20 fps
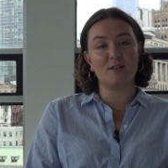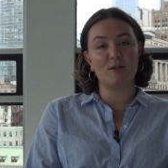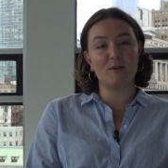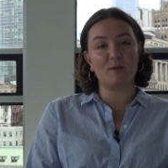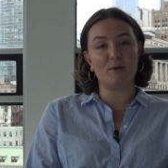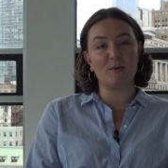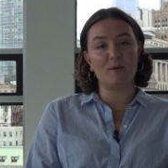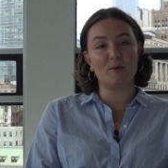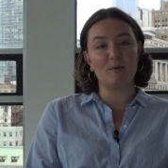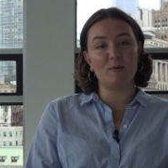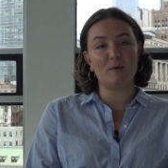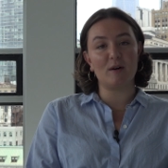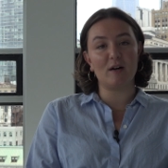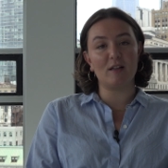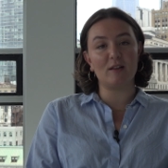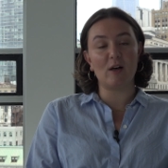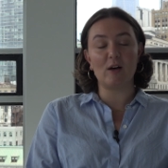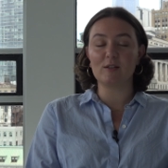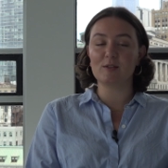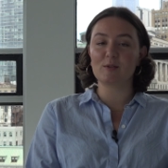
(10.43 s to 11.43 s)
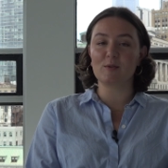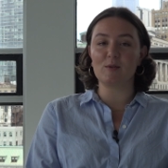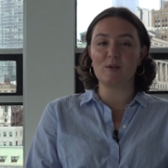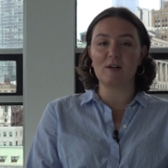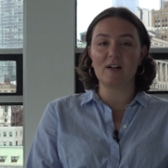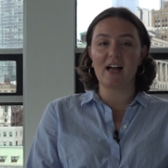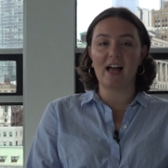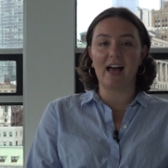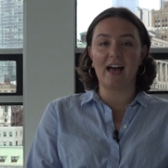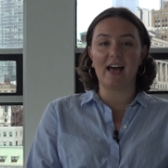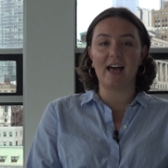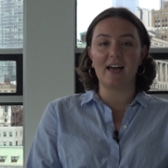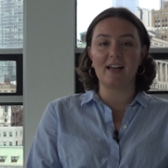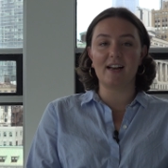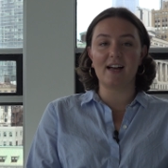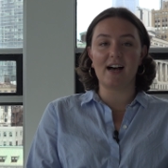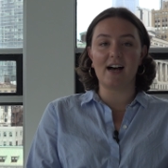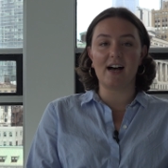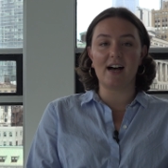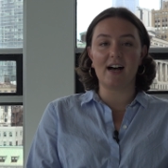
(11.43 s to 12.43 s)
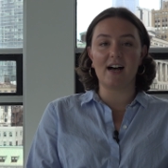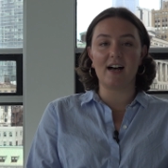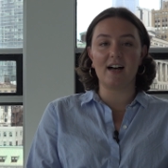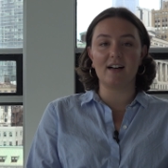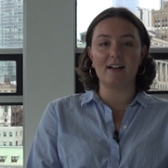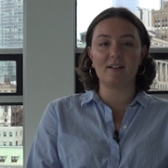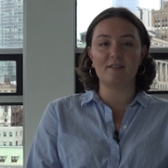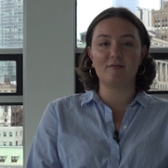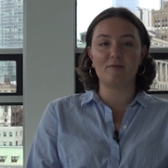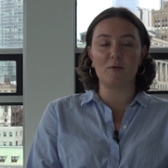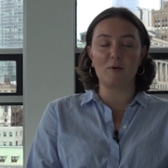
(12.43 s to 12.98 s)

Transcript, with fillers: to law school at uh,